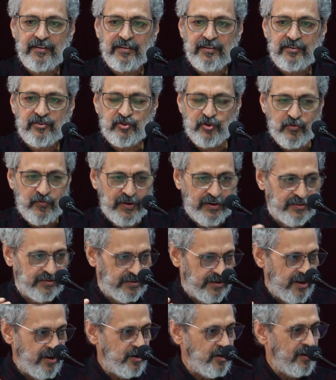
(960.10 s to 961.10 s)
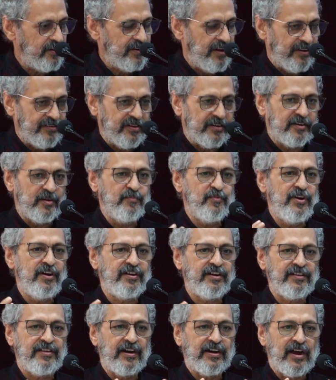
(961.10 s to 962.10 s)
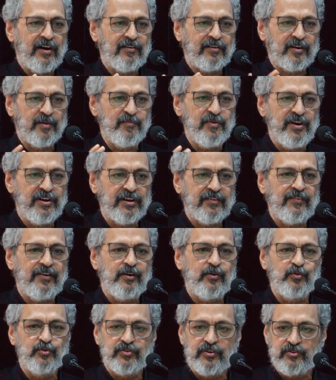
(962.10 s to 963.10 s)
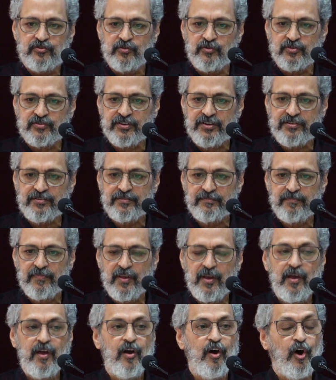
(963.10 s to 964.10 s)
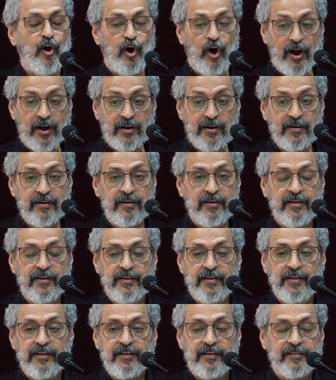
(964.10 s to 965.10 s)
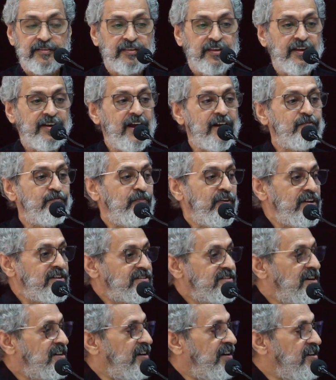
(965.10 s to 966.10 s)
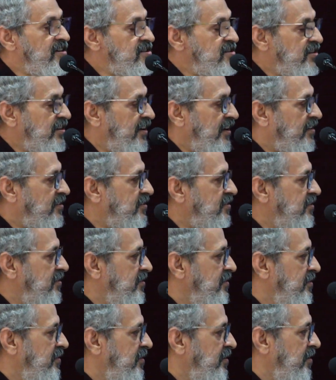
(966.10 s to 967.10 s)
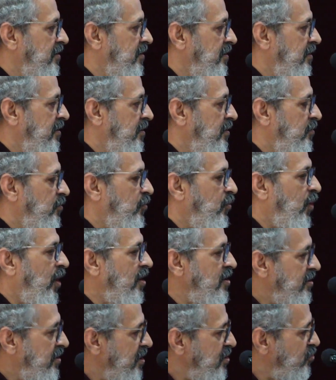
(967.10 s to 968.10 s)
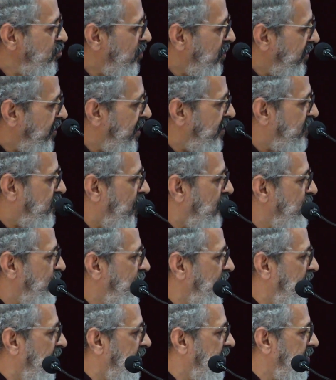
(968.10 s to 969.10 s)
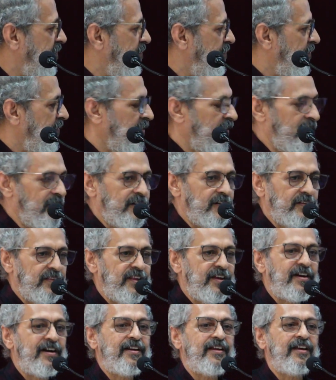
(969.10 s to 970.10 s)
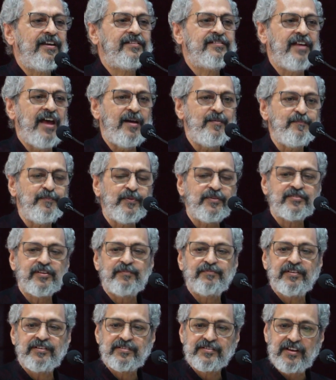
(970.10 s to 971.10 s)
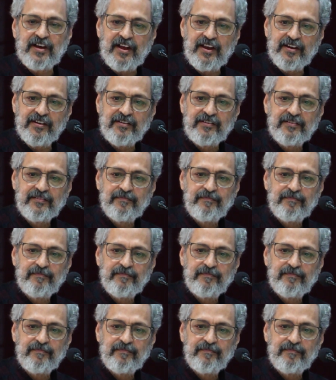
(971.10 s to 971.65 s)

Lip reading: so we think as a community that our community will lose resources, or there are vested interests wanting to create conflict. There are examples of this kind,